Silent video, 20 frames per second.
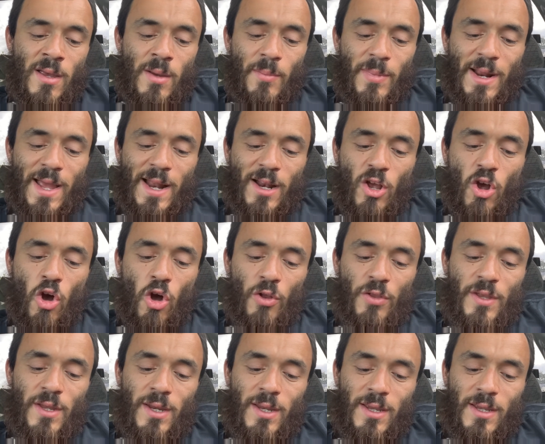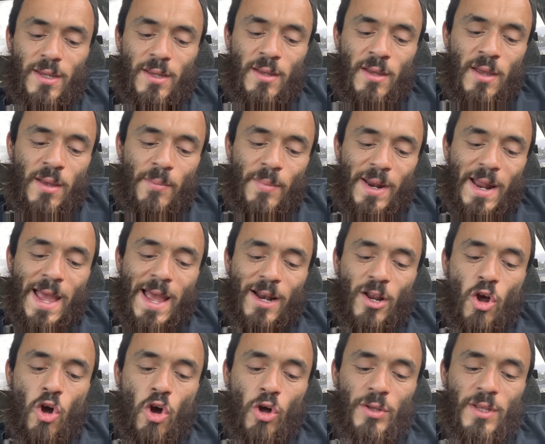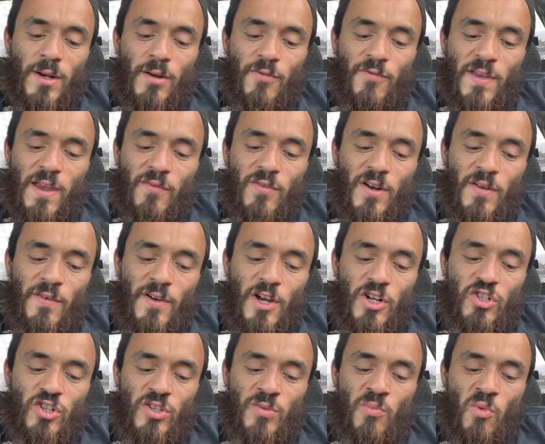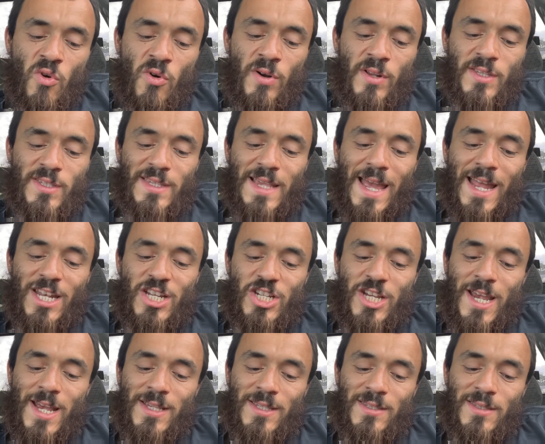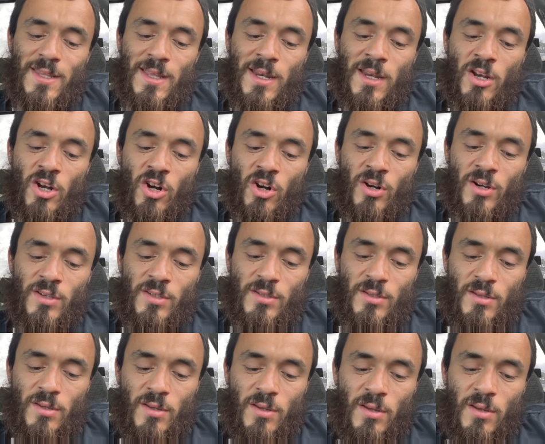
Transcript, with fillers: but I had called it, it but I had called it a favourite of Usher's more in sad jest than in earnest.